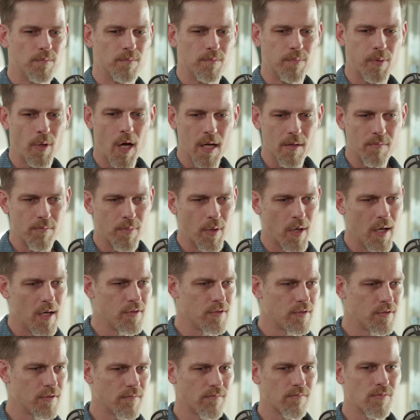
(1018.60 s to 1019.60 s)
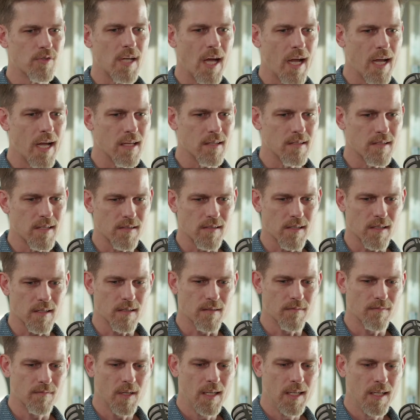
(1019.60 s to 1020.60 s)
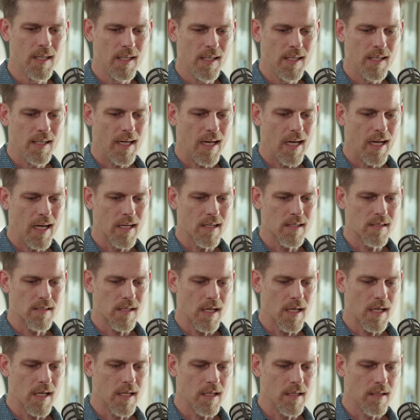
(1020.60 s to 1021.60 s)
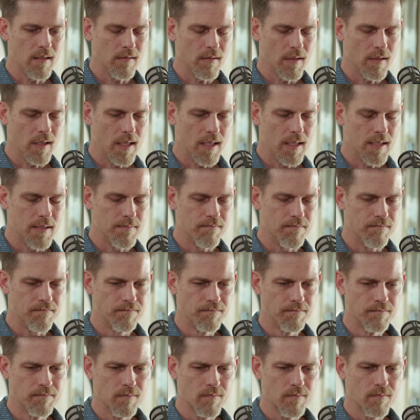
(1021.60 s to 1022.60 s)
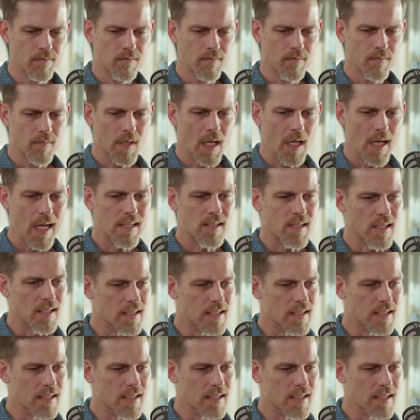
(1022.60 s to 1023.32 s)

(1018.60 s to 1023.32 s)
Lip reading: broad brush science as a um, as a